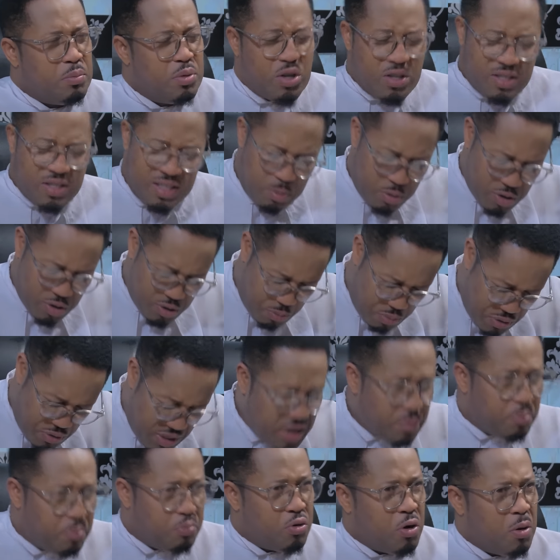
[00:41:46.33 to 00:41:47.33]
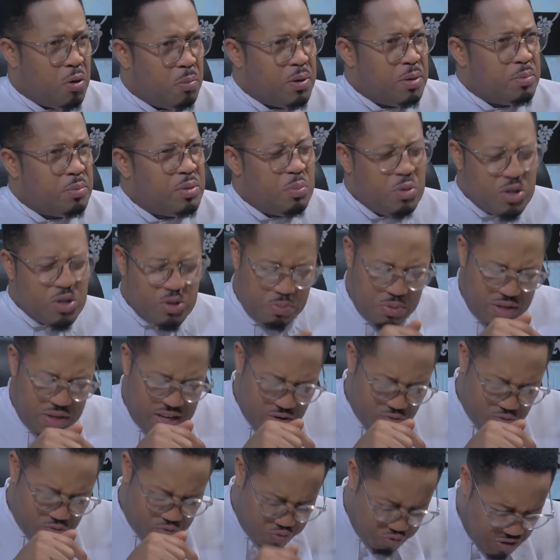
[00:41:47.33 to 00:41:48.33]
Because there must be a problem. There must be
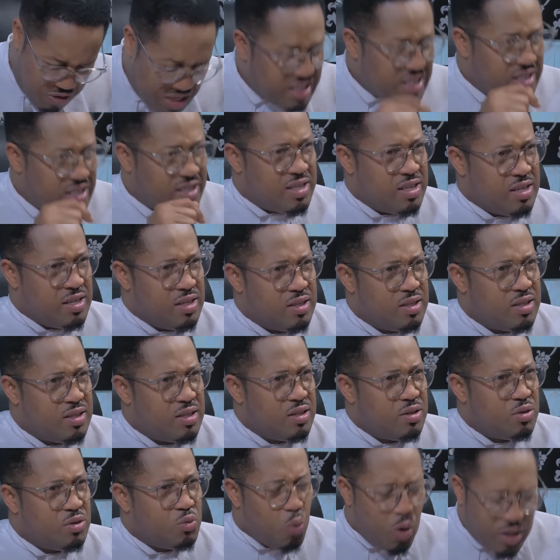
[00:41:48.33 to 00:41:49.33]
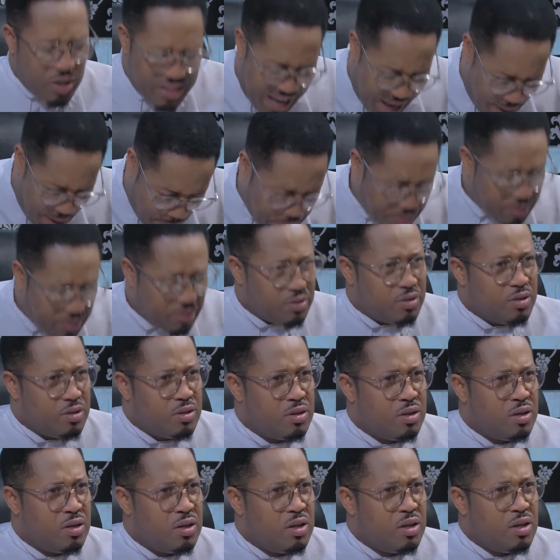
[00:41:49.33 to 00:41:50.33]
a reason. What happened?
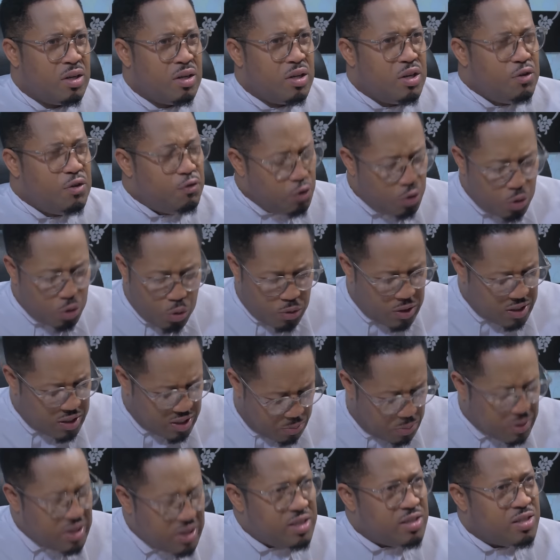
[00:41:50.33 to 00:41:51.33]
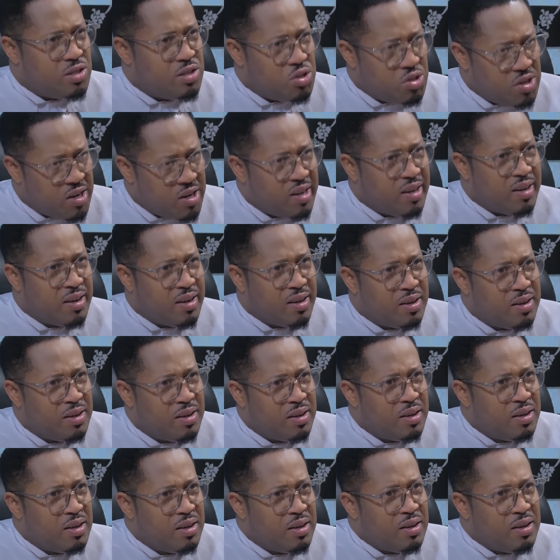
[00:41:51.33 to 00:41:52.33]
If you know this, please share.
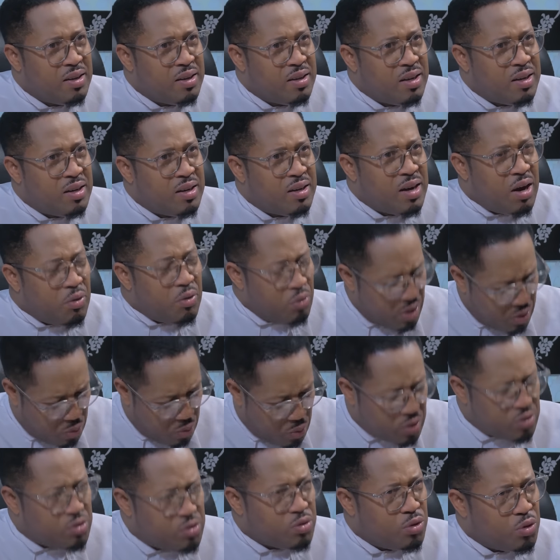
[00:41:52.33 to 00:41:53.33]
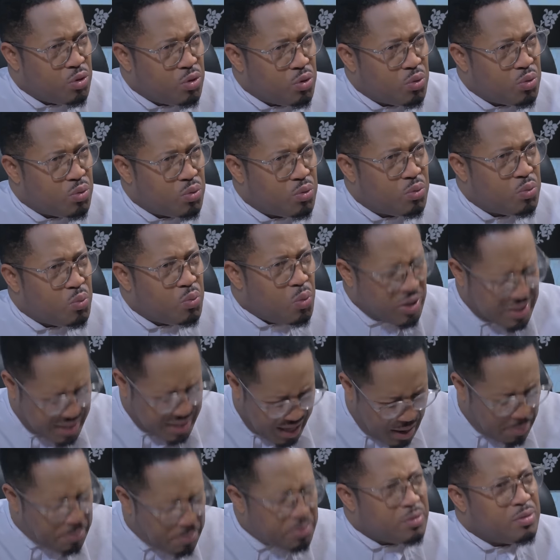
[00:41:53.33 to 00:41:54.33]
I really want to know. What
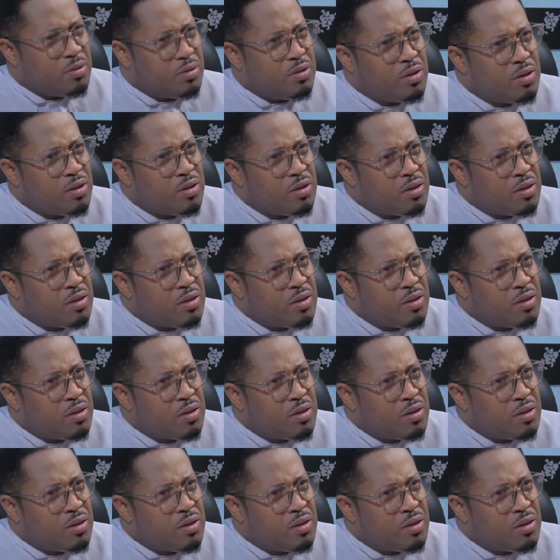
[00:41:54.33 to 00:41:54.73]
happened?